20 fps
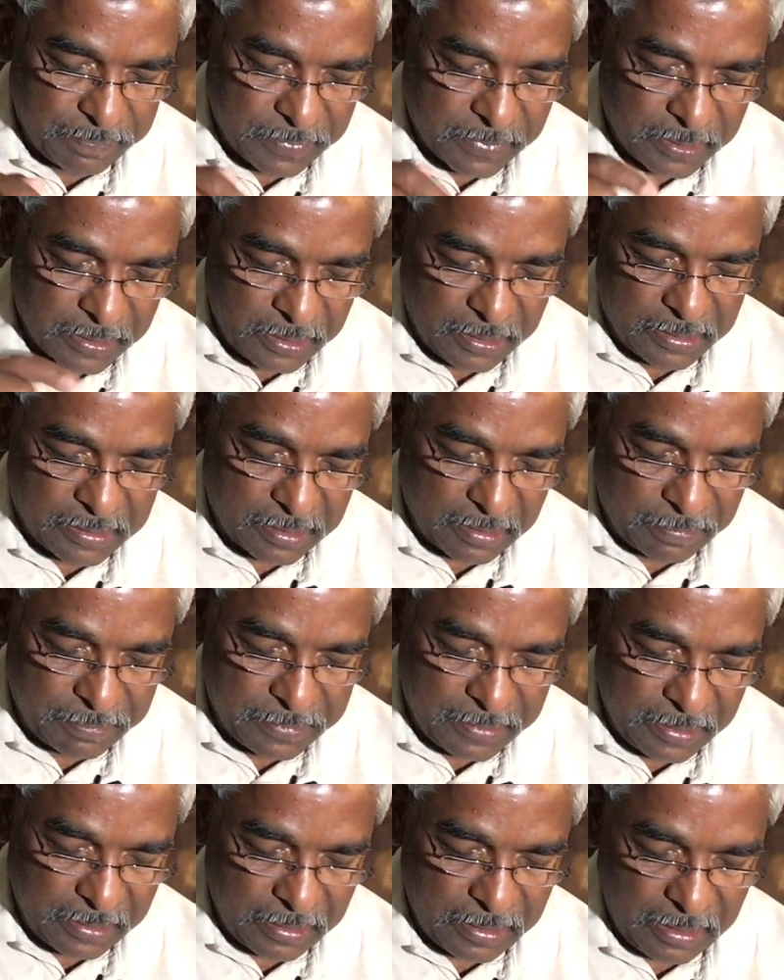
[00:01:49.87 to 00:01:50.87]
3
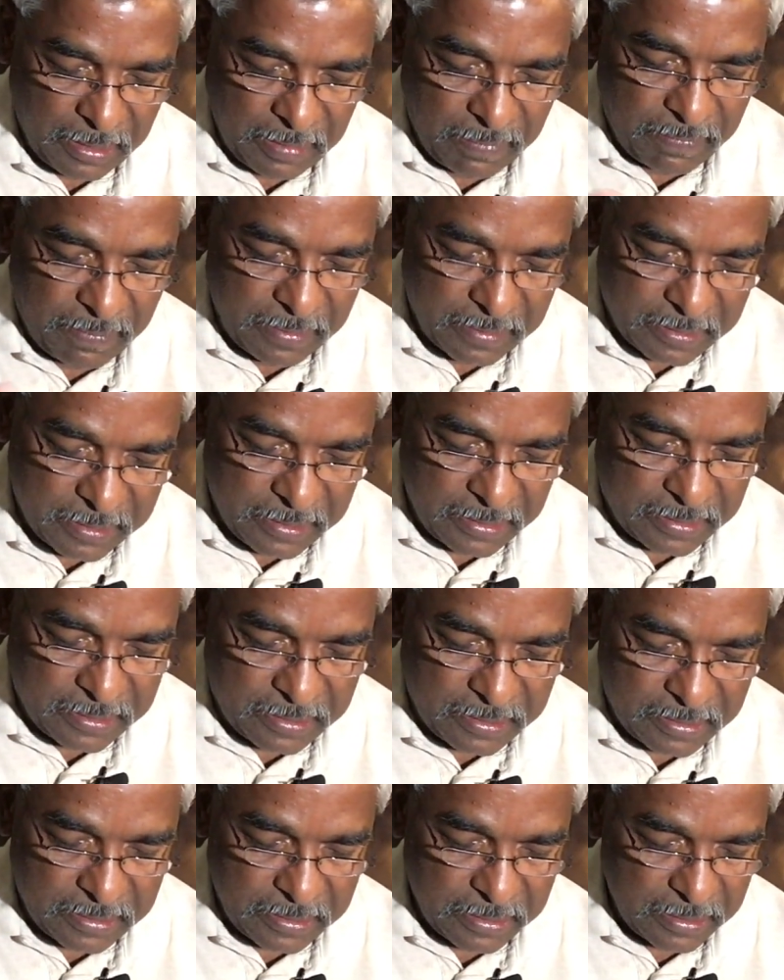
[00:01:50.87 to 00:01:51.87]
subject level
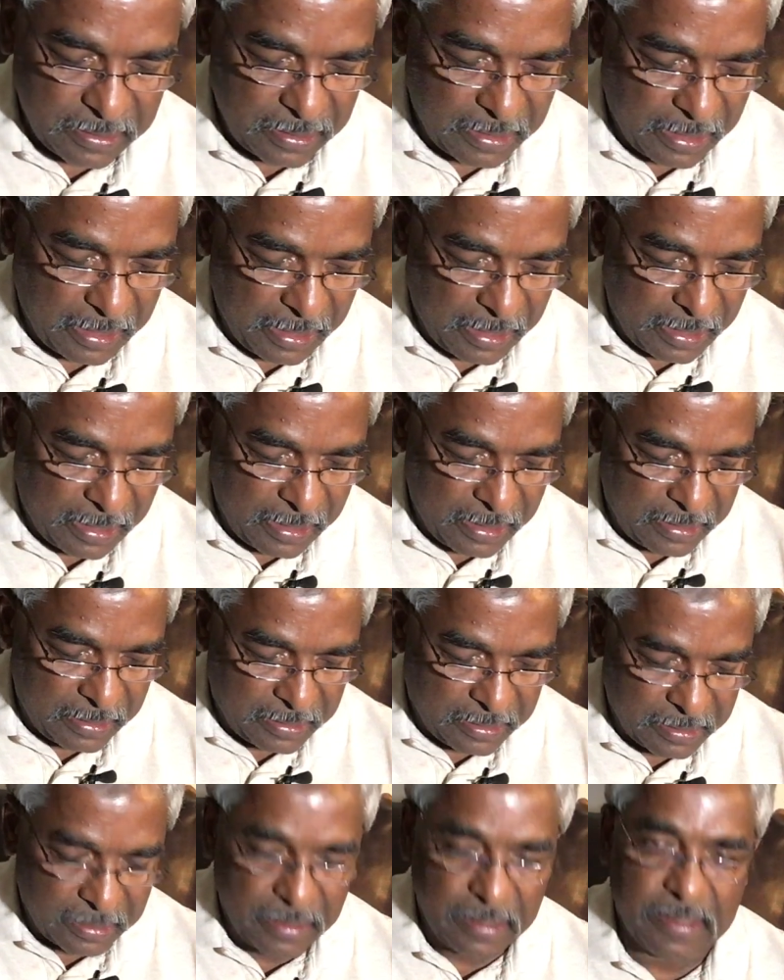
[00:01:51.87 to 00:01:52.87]
6
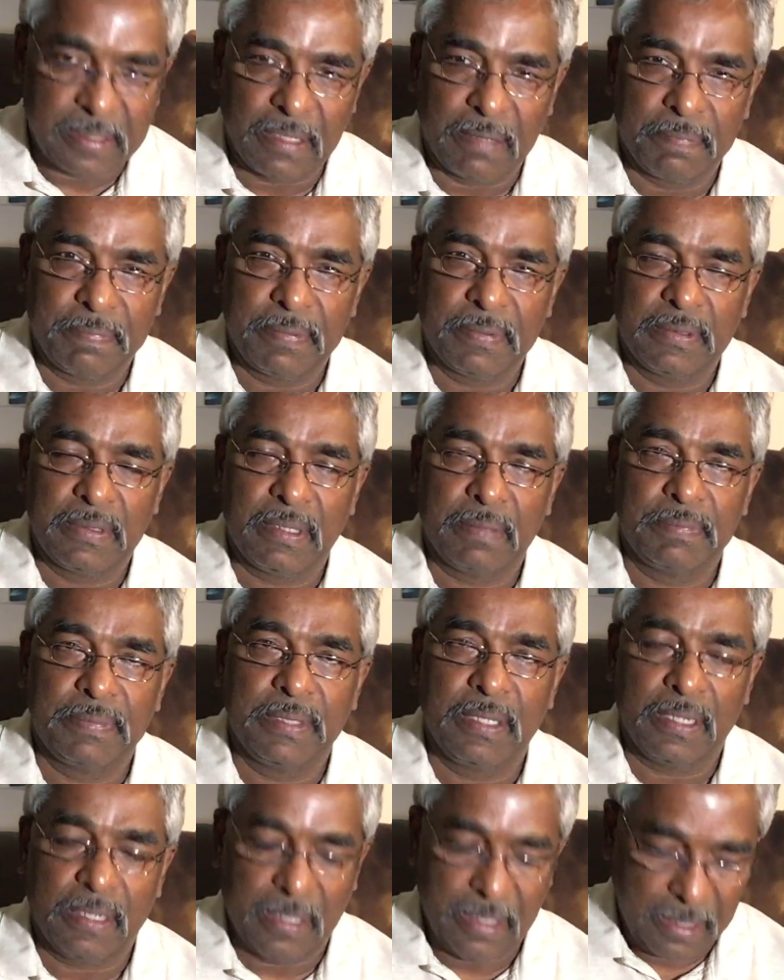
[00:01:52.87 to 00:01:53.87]
and 3
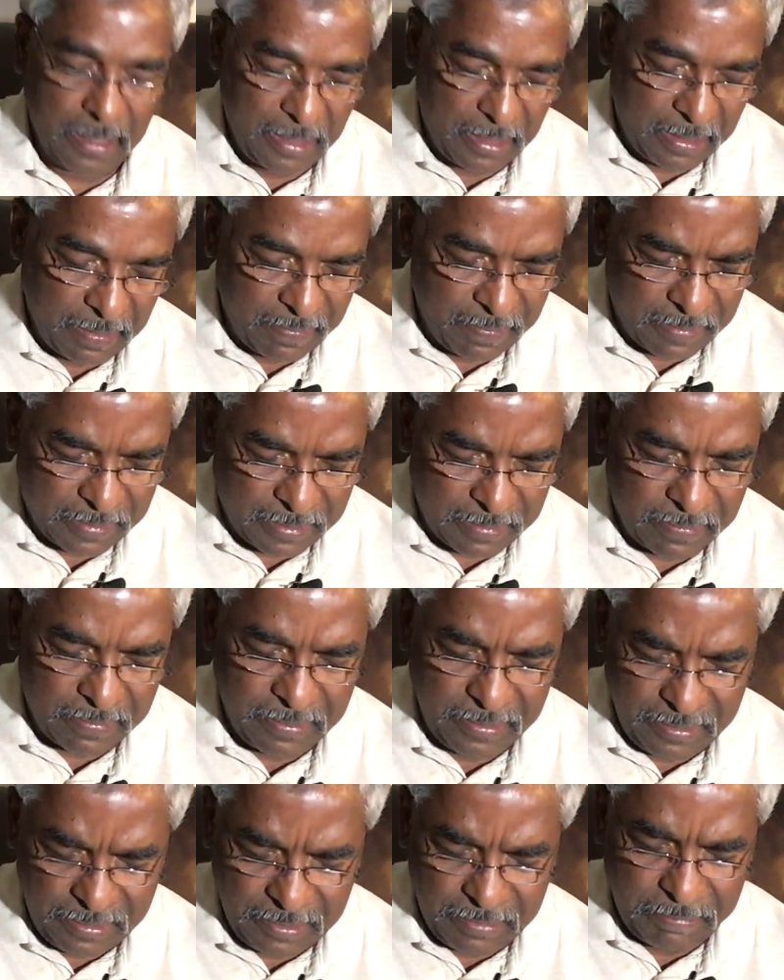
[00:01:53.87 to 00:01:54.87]
subject level 7.
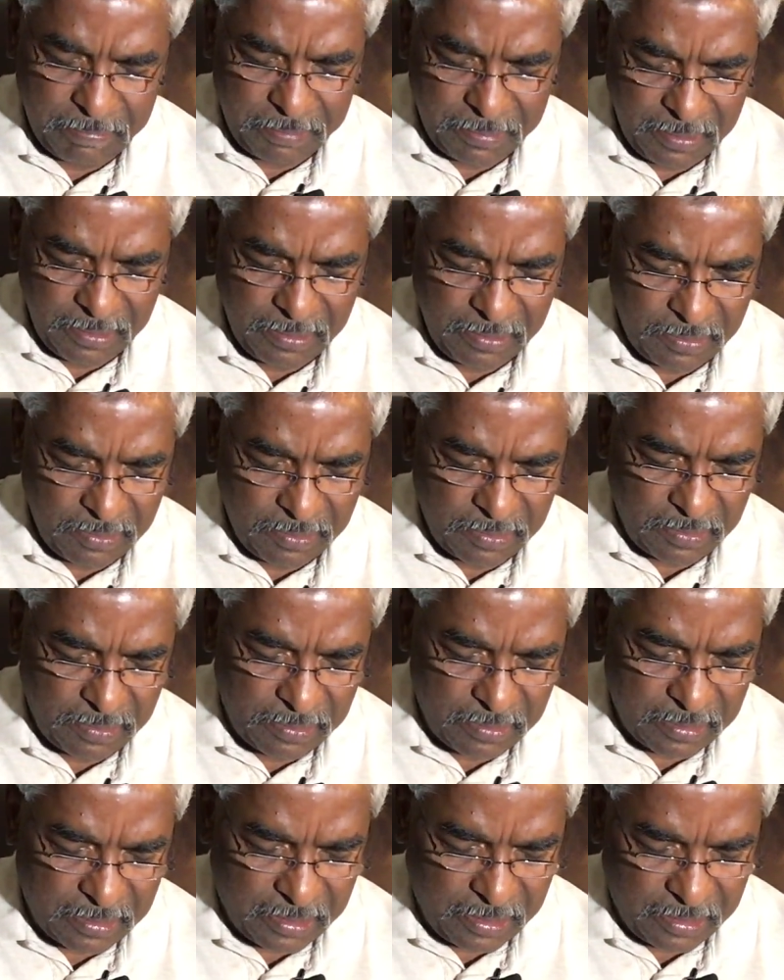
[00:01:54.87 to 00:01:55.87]
This is pretty good
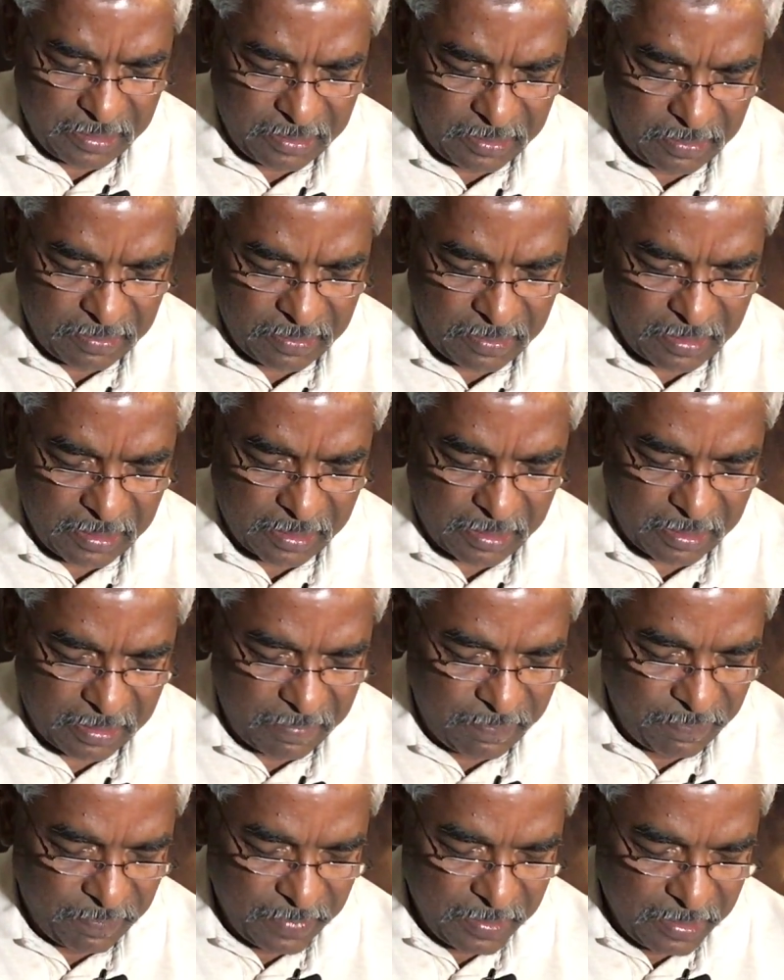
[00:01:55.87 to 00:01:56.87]
kid,
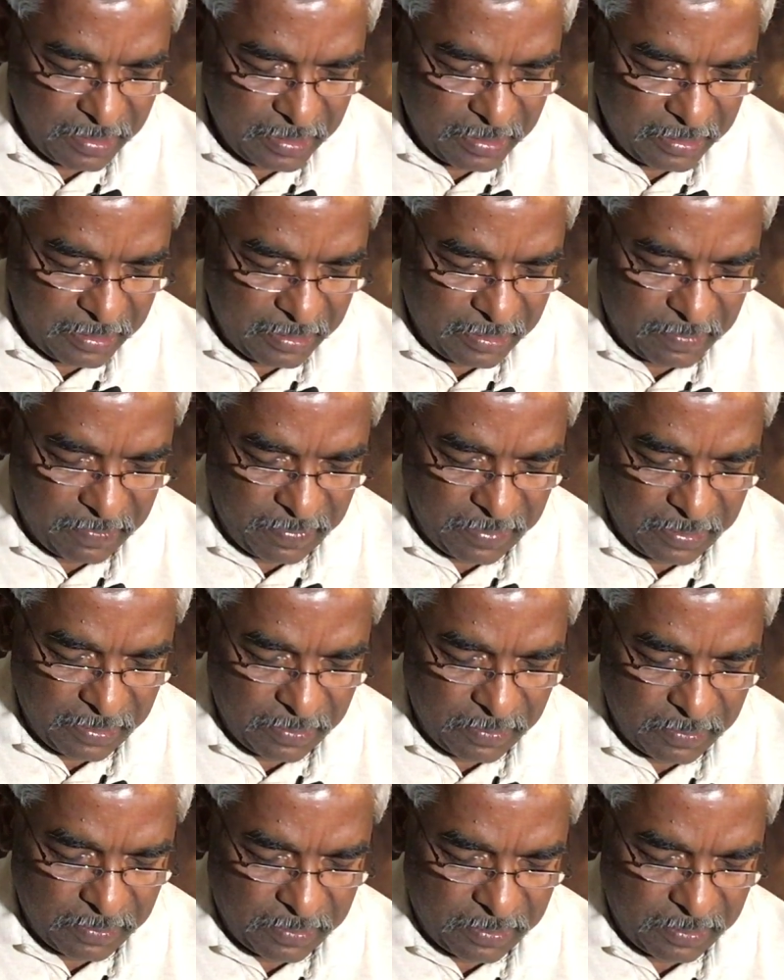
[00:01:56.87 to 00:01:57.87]
did very
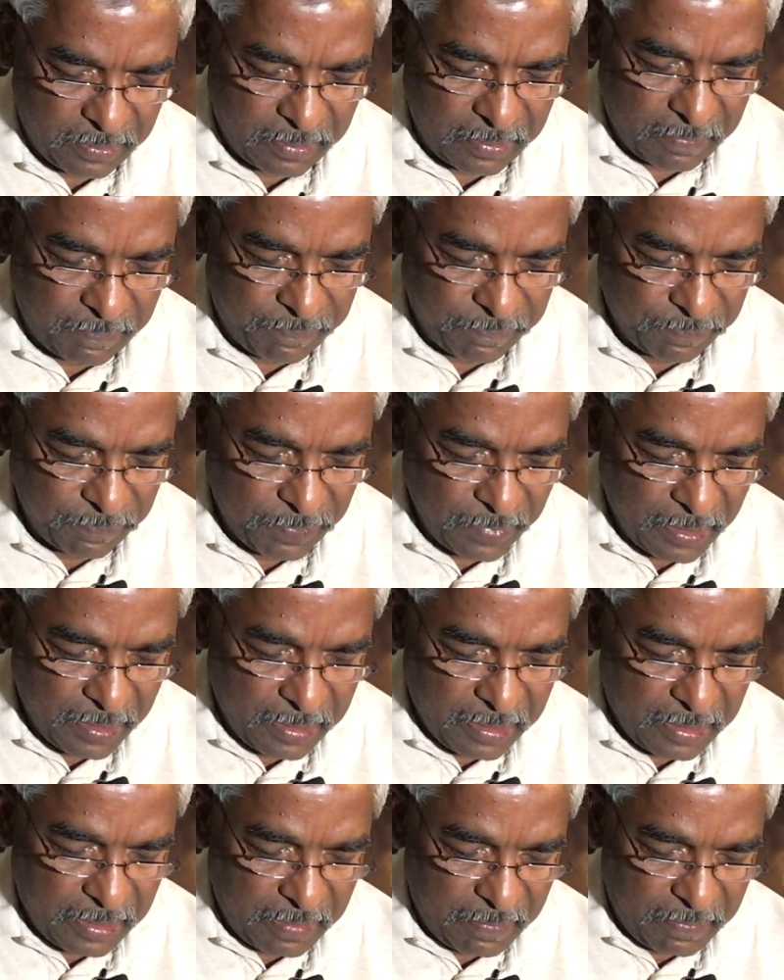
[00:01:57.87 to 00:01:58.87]
good,
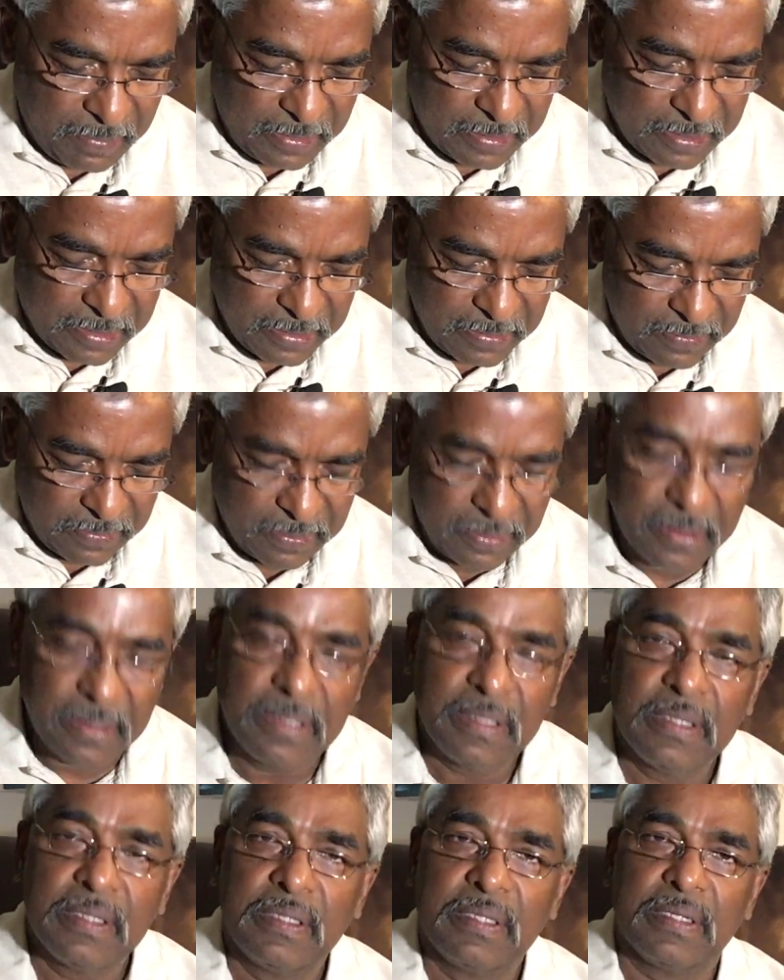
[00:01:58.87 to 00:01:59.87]
level 7
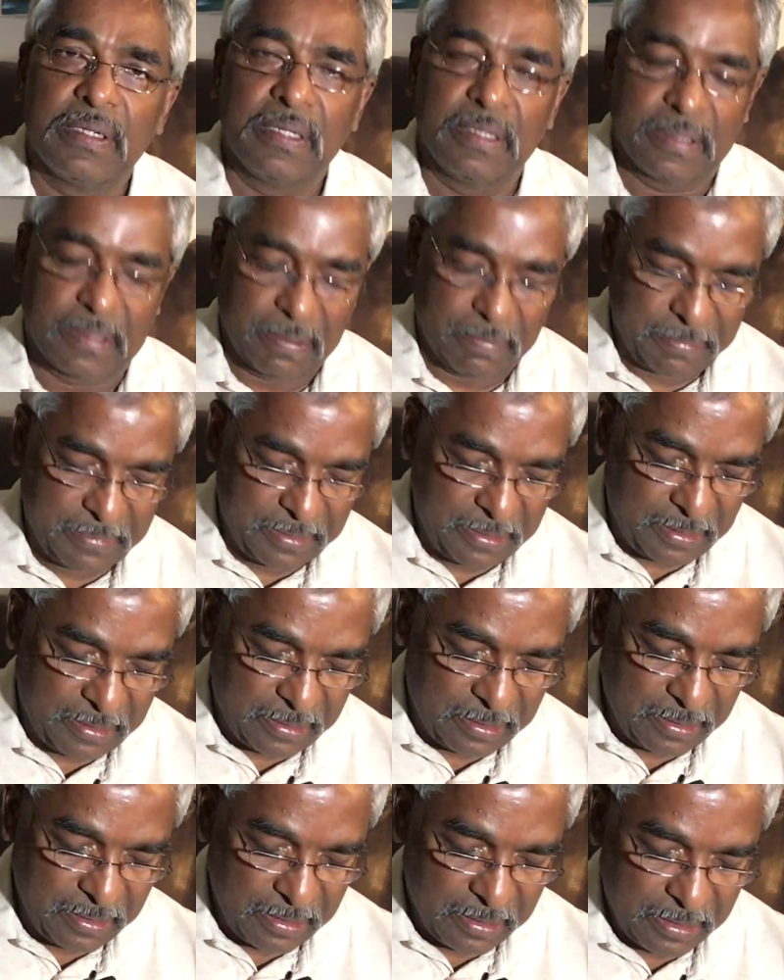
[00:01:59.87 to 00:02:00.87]
3
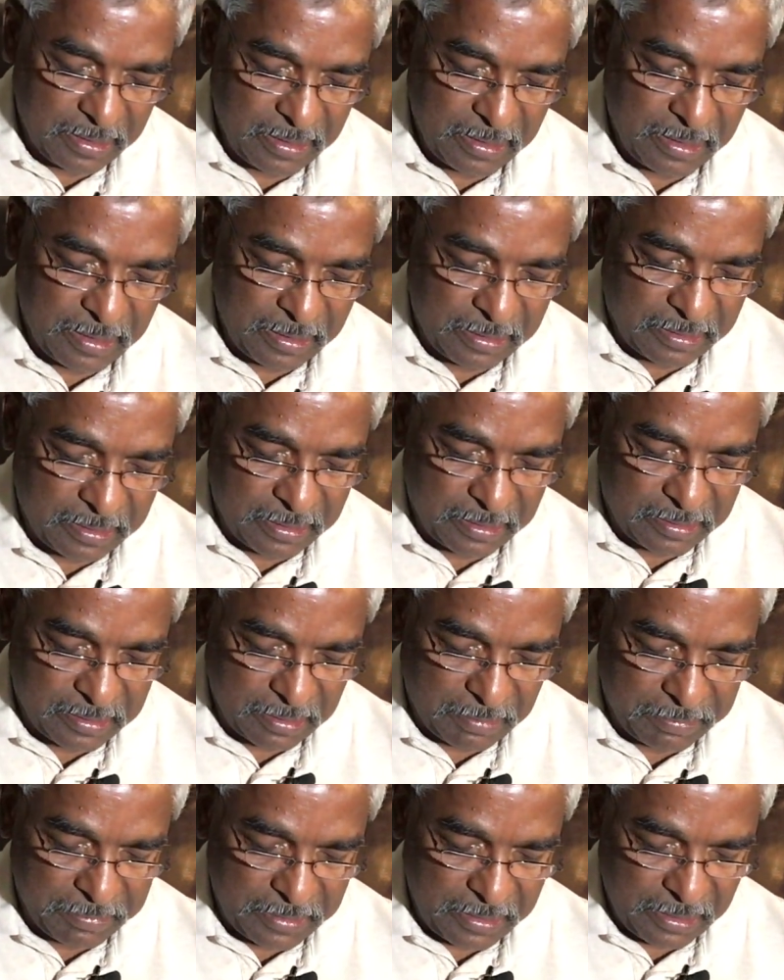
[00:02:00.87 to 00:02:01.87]
subject and 3
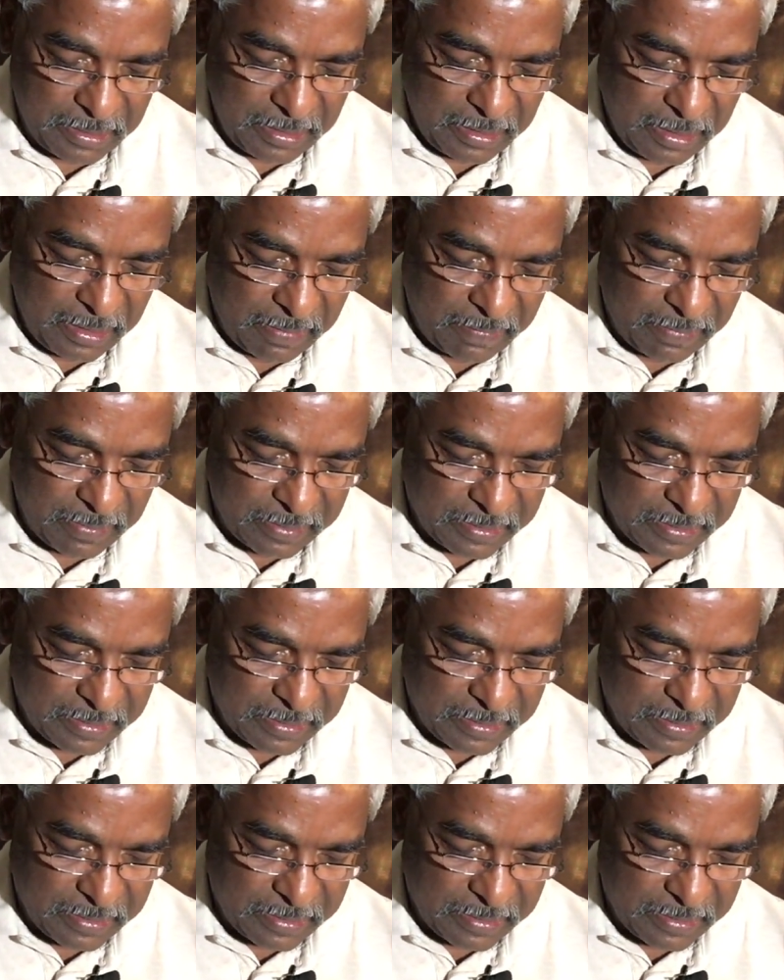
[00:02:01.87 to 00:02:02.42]
subject level